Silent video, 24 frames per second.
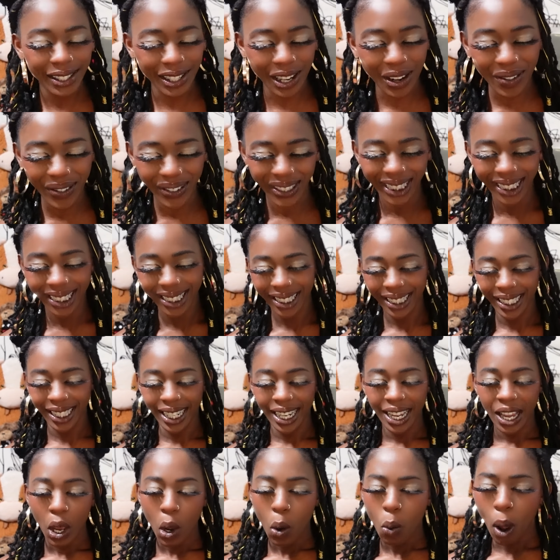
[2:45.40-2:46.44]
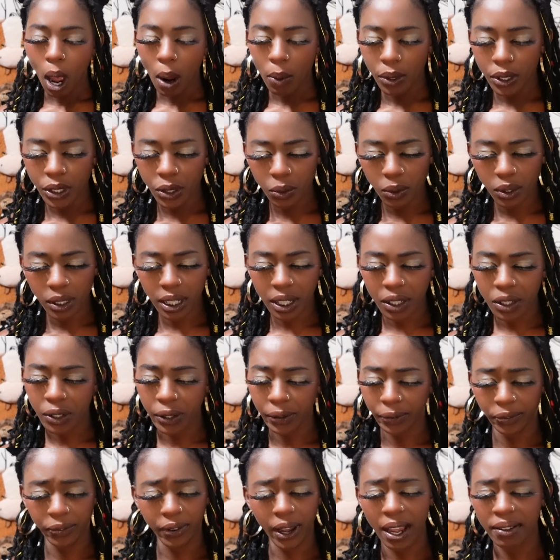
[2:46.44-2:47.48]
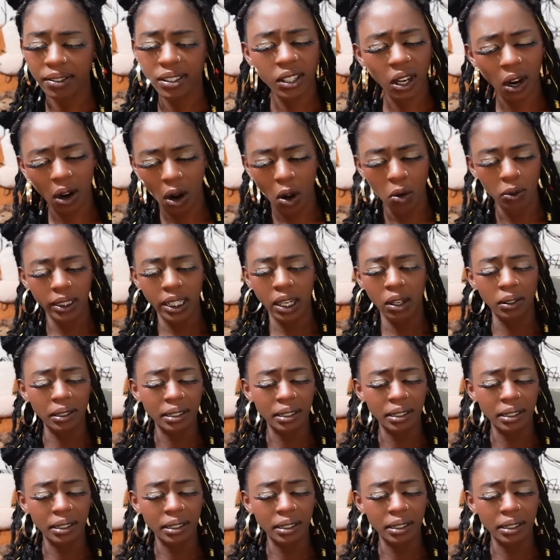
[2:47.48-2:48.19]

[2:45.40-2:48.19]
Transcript: Summer. Why would you ditch your five-star hotel